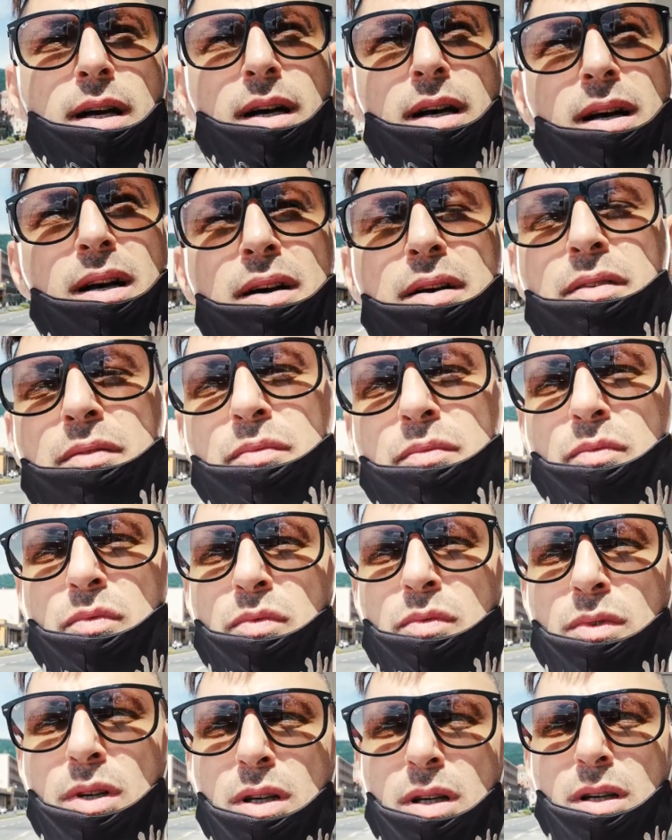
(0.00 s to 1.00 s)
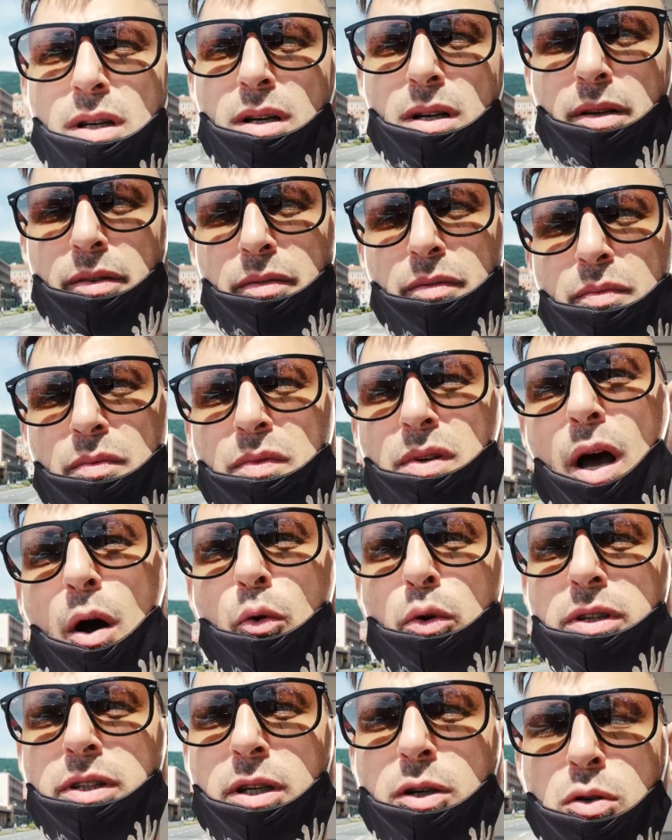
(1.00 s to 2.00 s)
uh, uh,
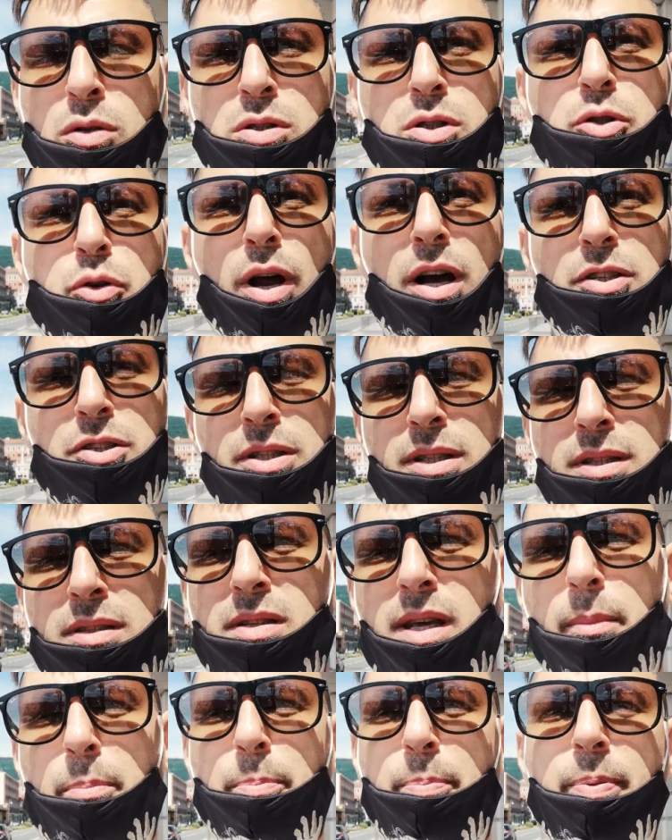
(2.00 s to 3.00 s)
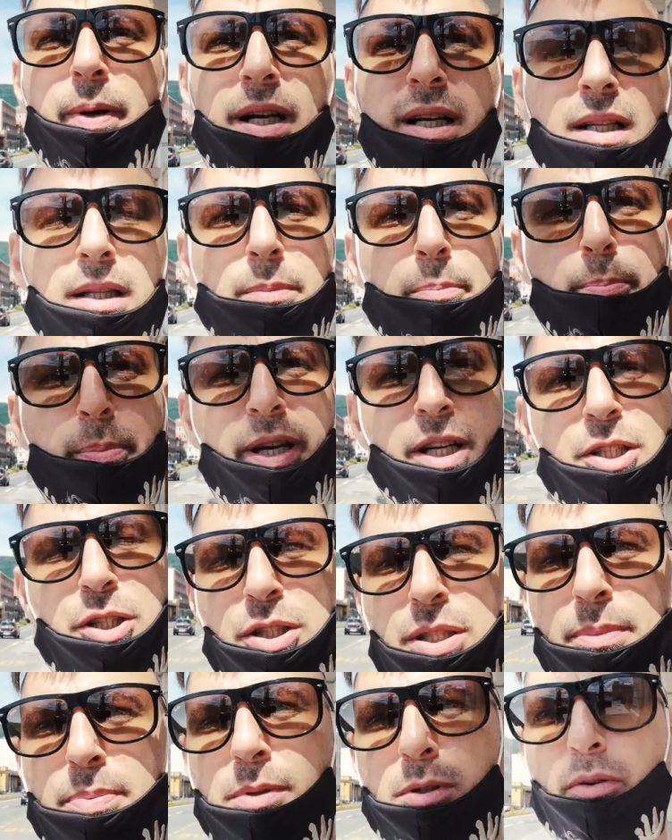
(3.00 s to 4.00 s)
Nautic construction. They build big
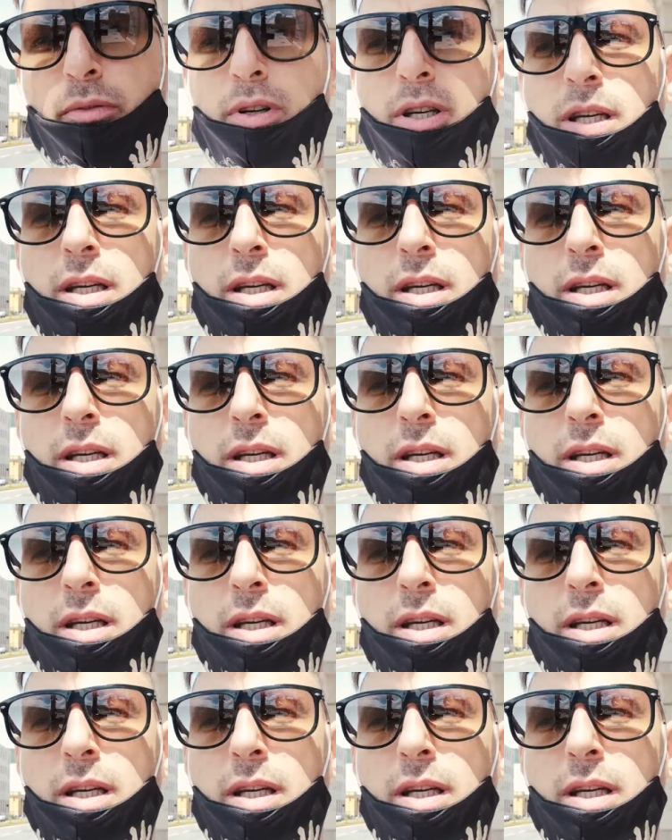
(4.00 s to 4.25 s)
ships over